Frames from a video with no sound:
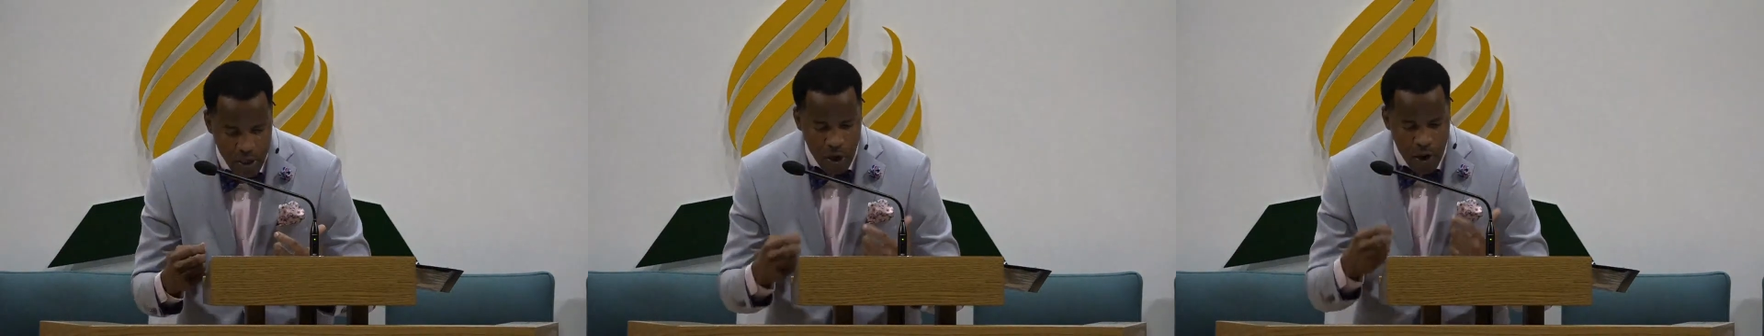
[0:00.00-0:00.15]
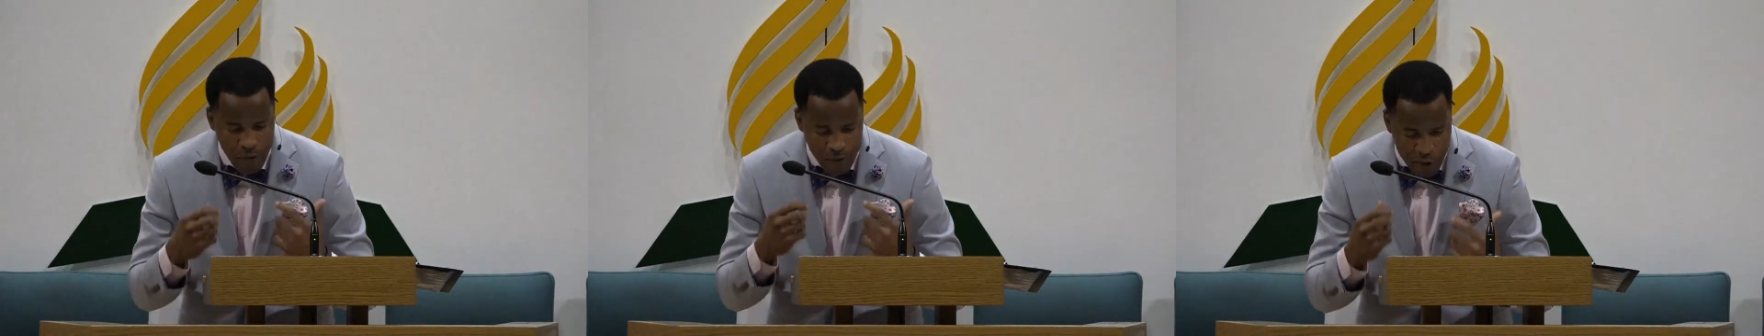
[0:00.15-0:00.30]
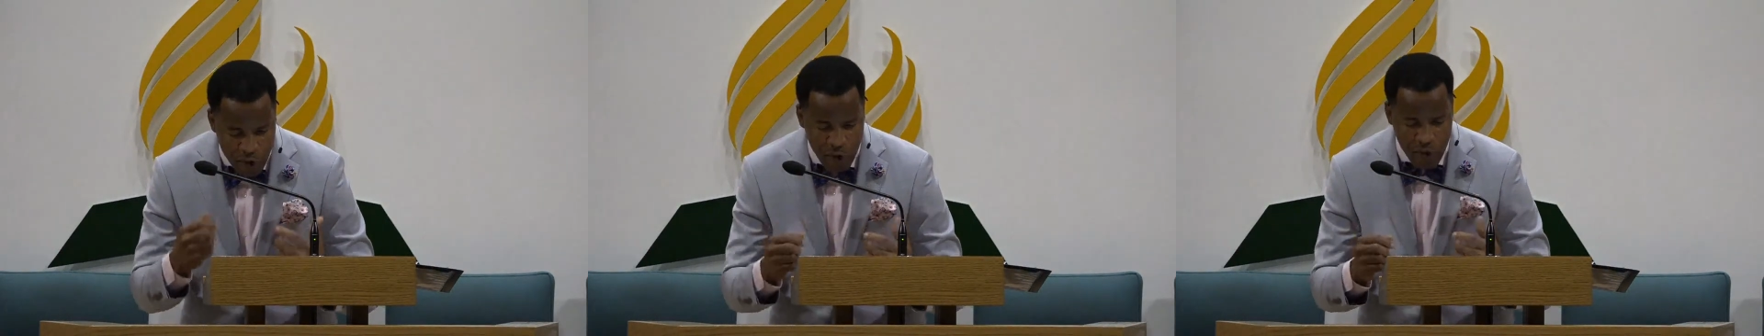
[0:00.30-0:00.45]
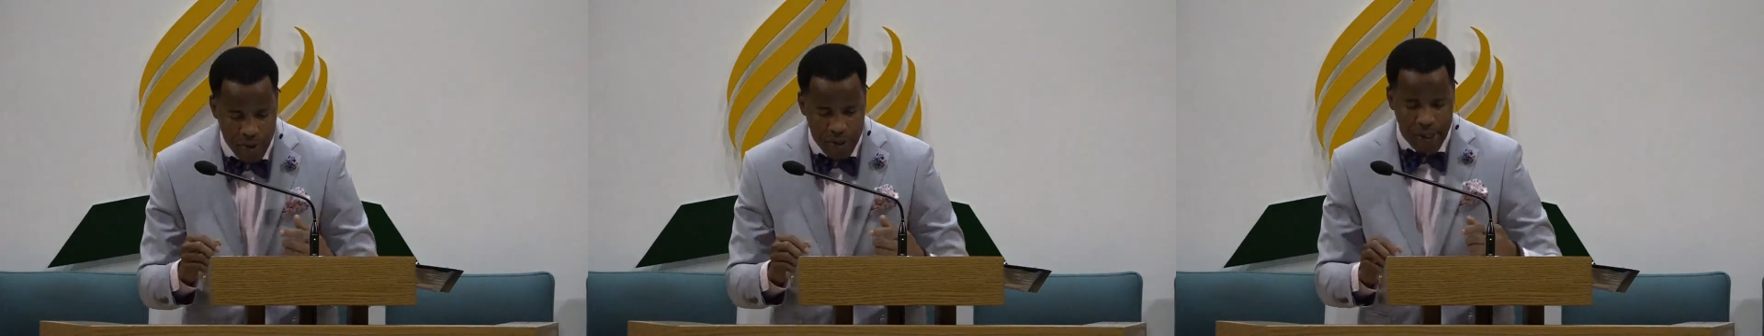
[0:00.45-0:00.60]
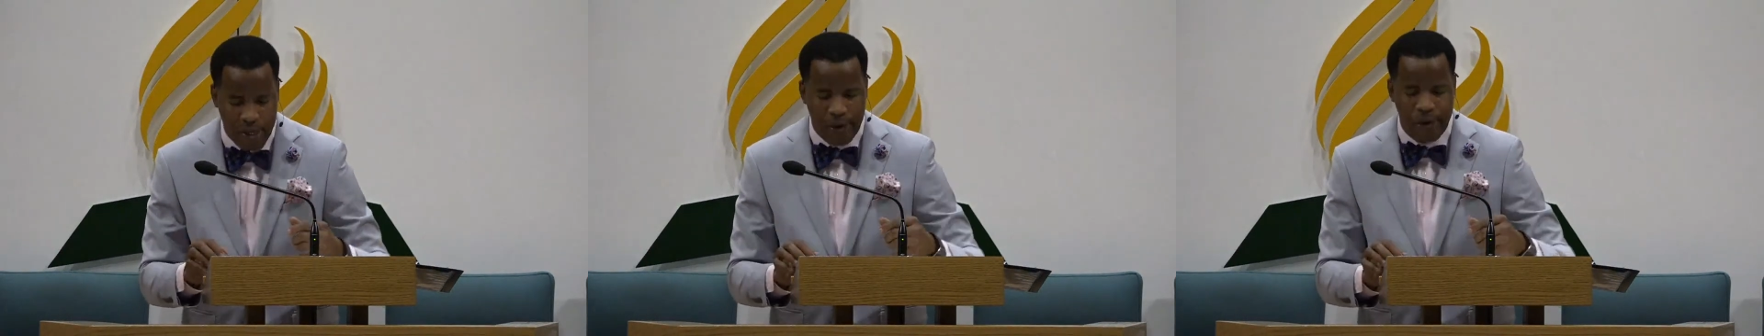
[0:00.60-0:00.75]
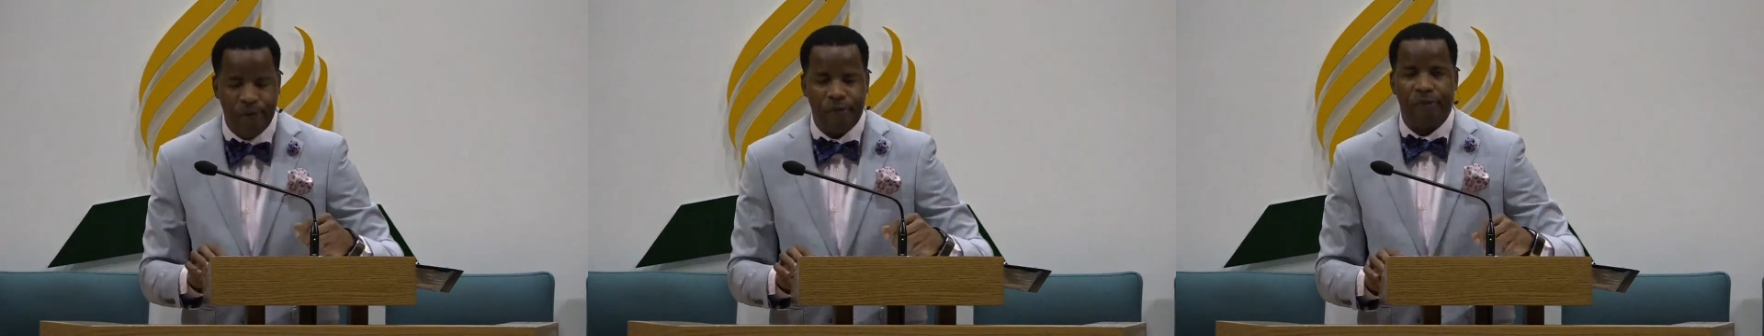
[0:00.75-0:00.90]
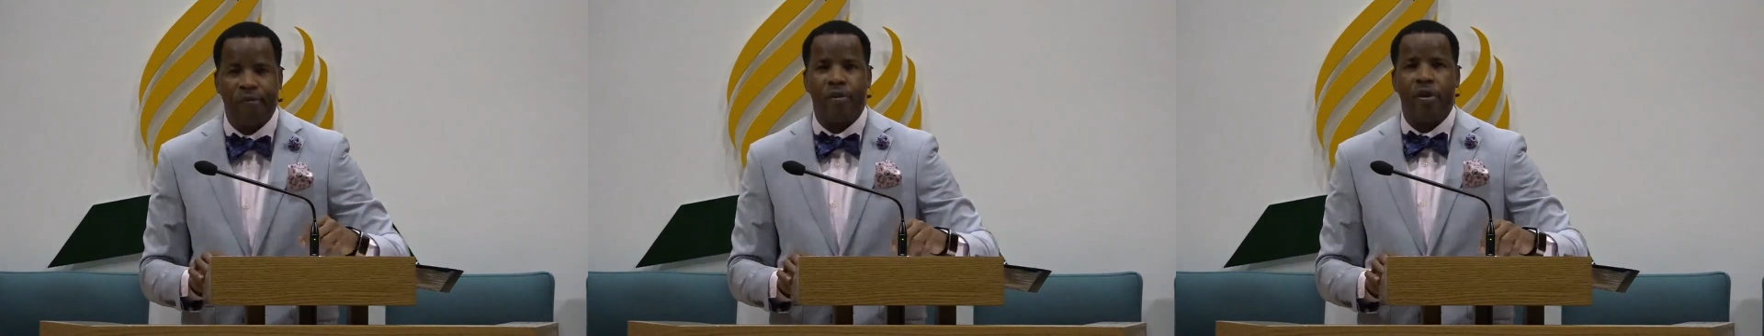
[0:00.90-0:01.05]
of
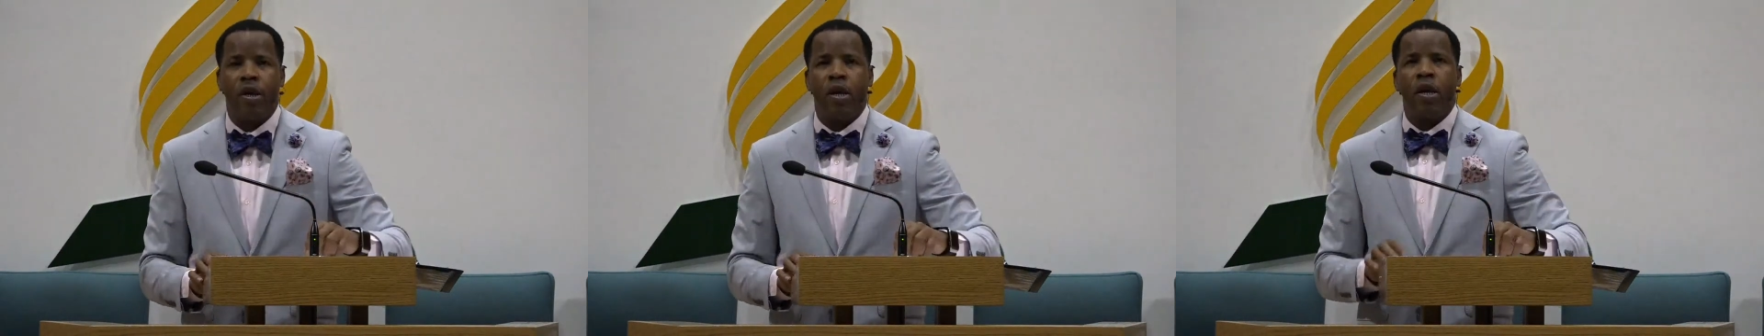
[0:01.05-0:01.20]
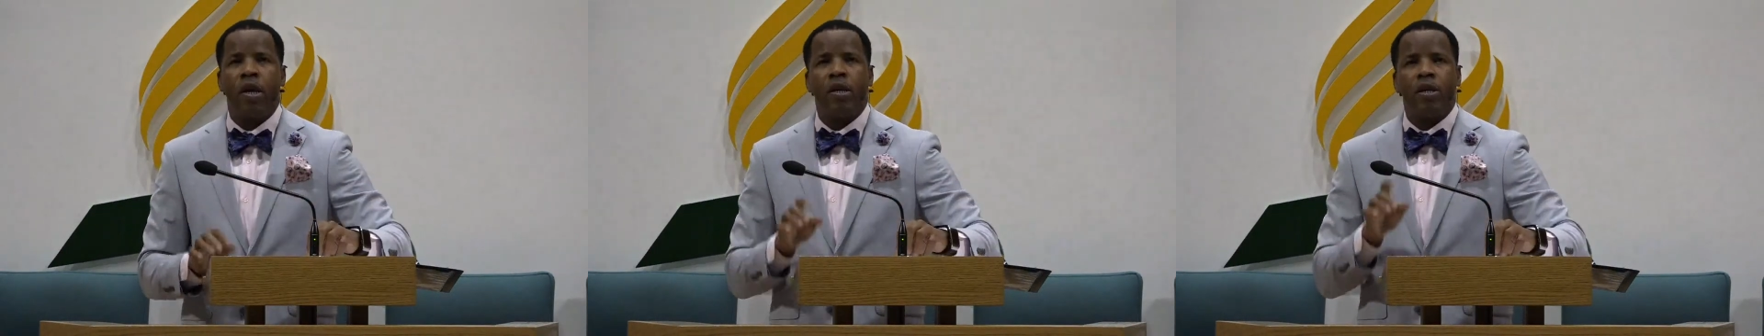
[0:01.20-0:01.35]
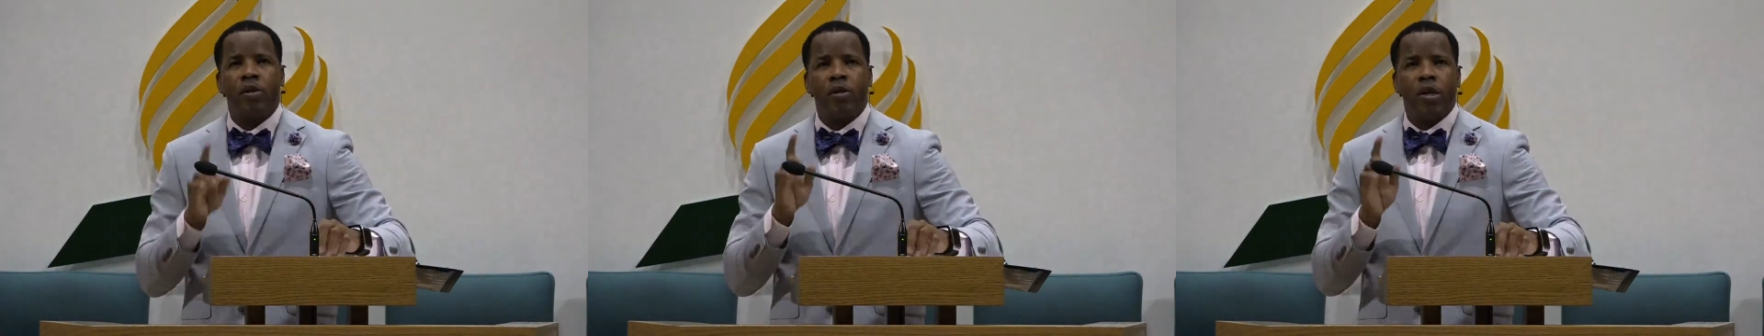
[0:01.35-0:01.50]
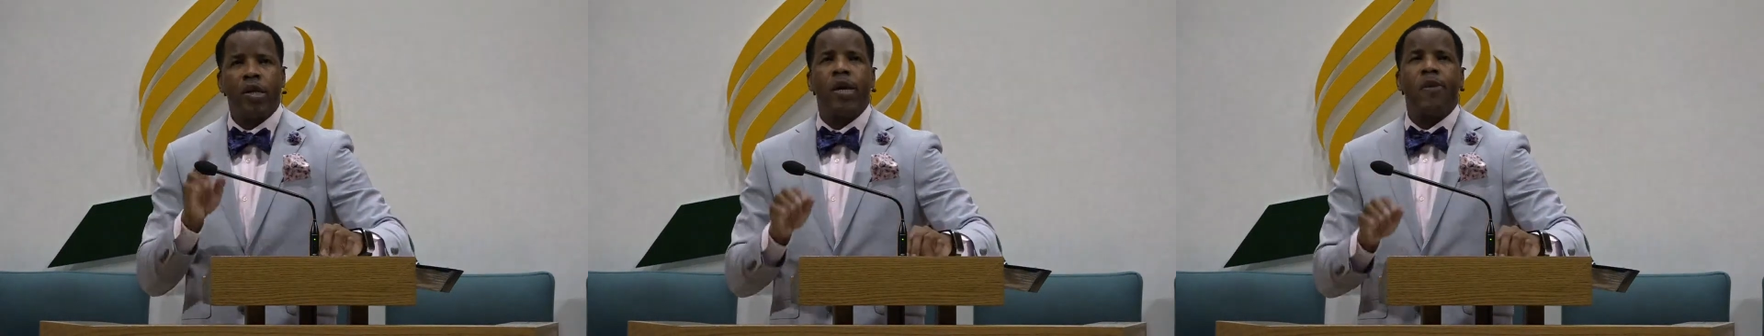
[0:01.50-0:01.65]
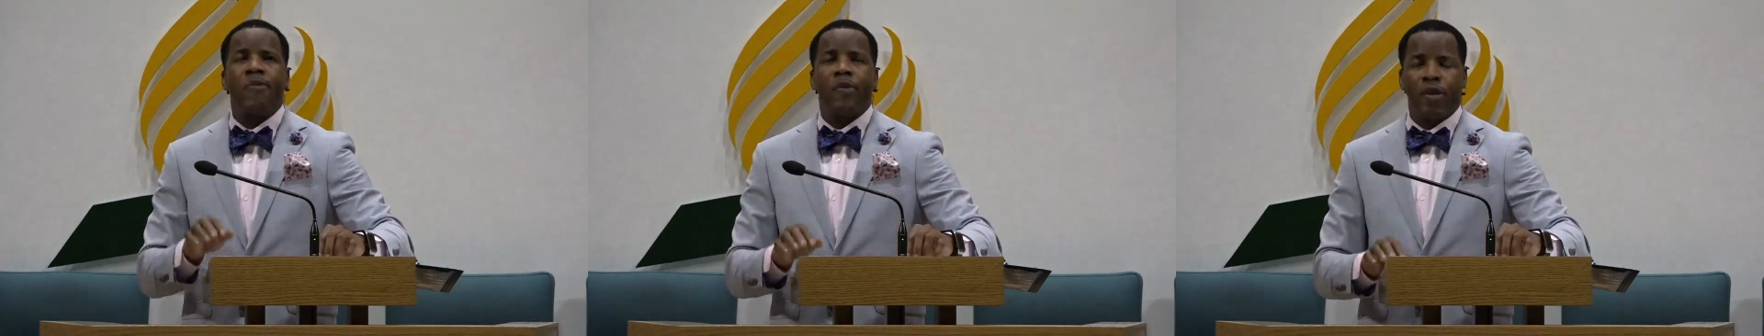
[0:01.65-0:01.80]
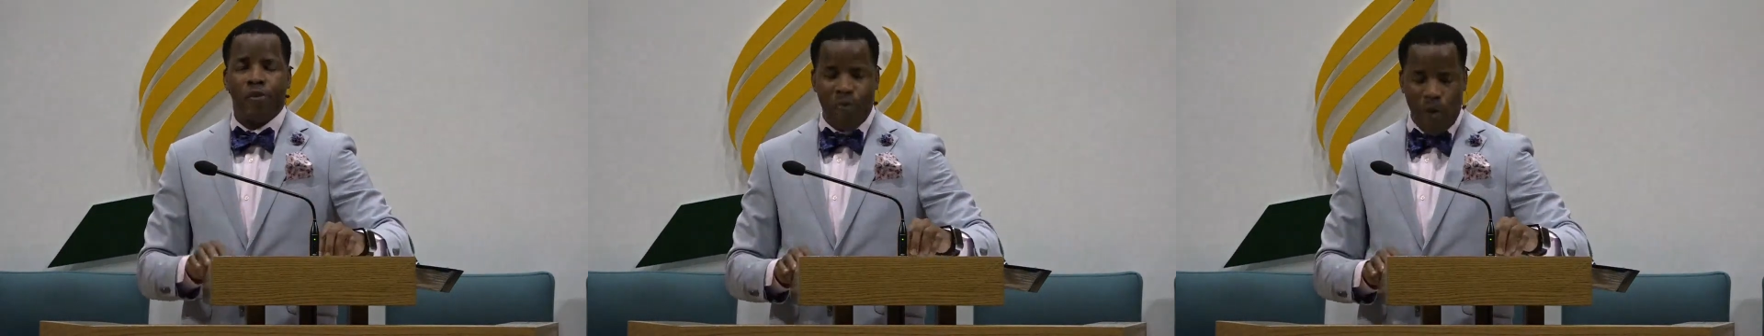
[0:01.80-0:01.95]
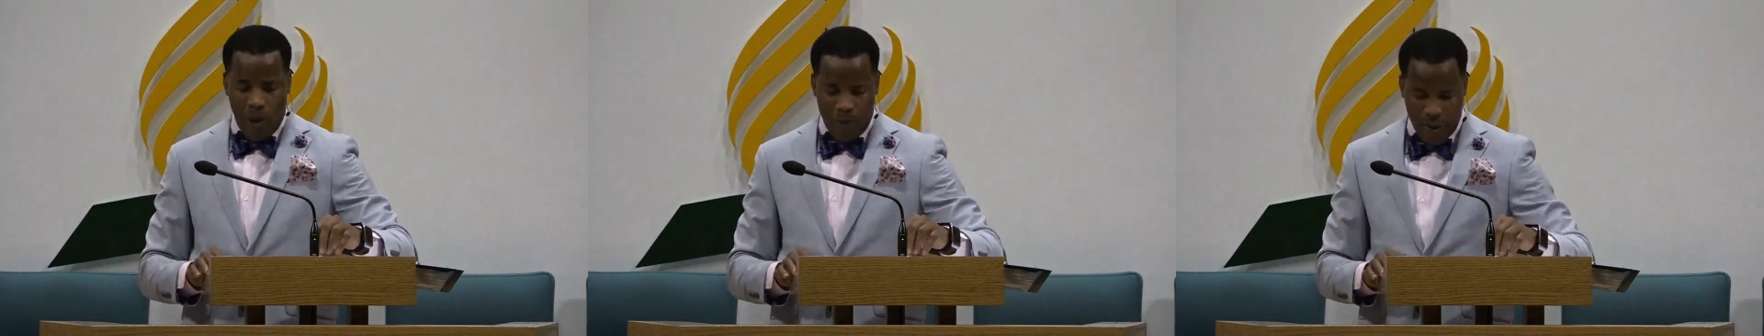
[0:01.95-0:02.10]
Joseph to keep
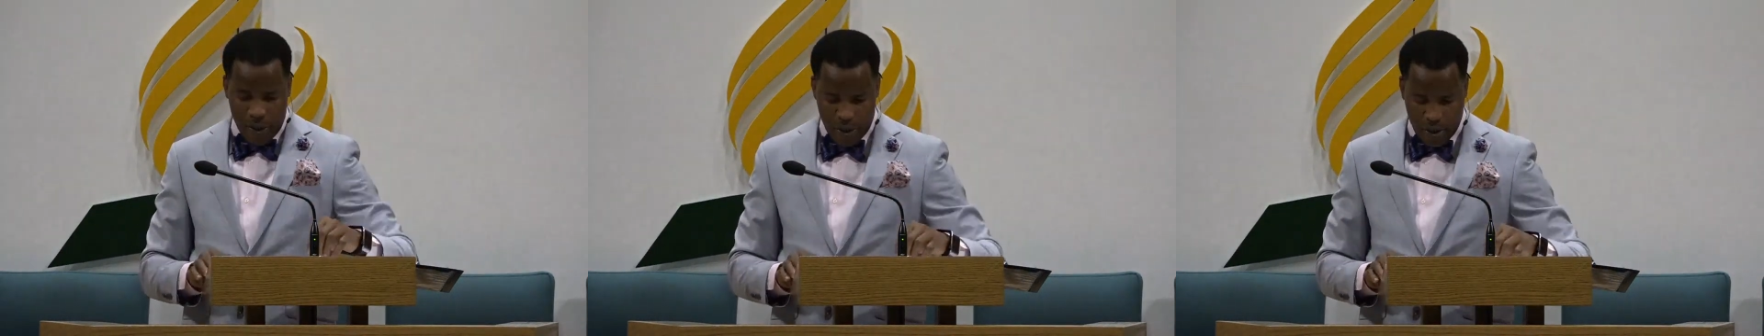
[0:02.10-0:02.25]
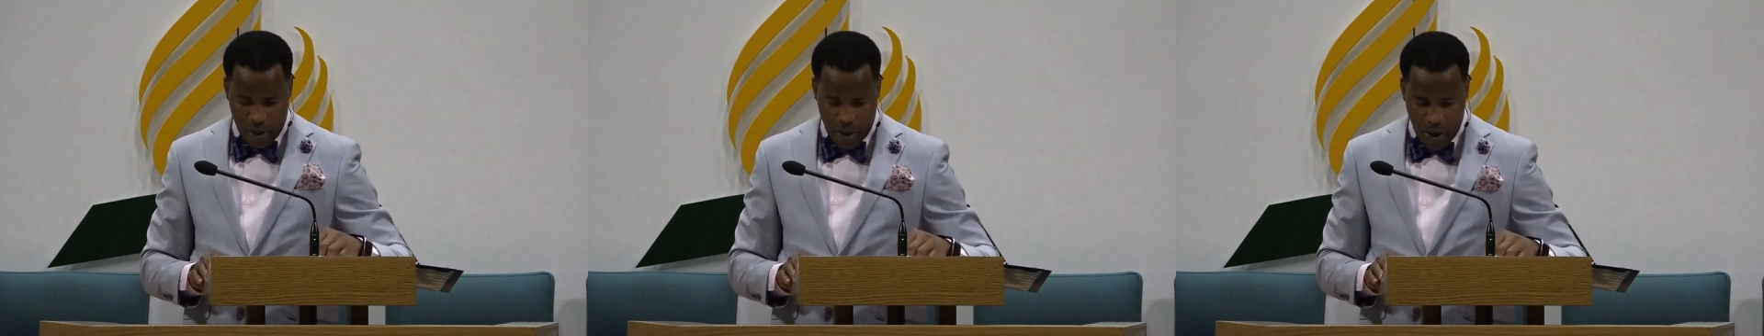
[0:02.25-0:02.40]
his promise to